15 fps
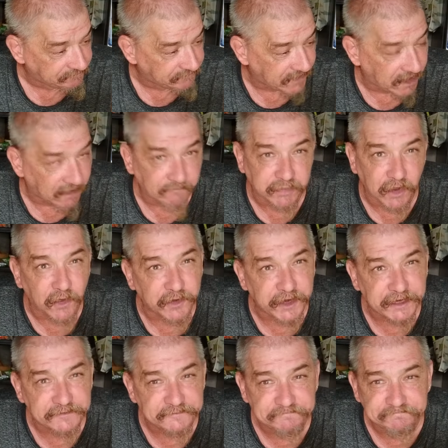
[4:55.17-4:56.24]

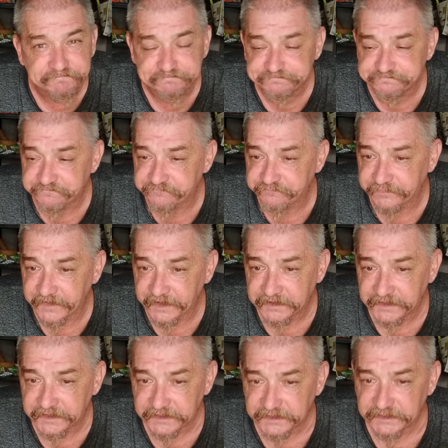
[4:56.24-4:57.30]
Bloated,
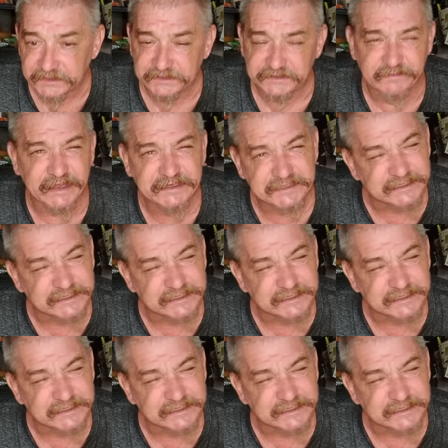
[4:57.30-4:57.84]
makes